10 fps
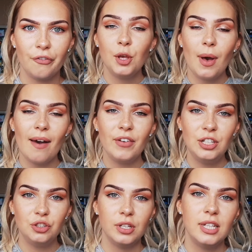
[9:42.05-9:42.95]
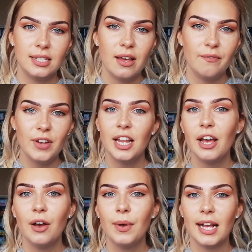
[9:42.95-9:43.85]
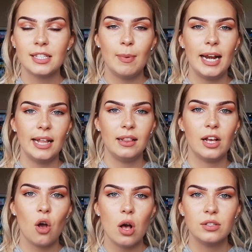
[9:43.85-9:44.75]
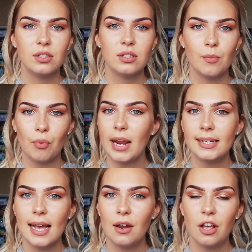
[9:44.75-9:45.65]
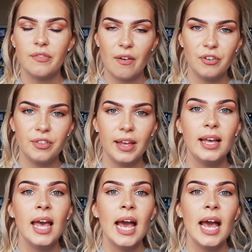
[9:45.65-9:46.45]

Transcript: You have enjoyed this video explaining the cost breakdown of everything.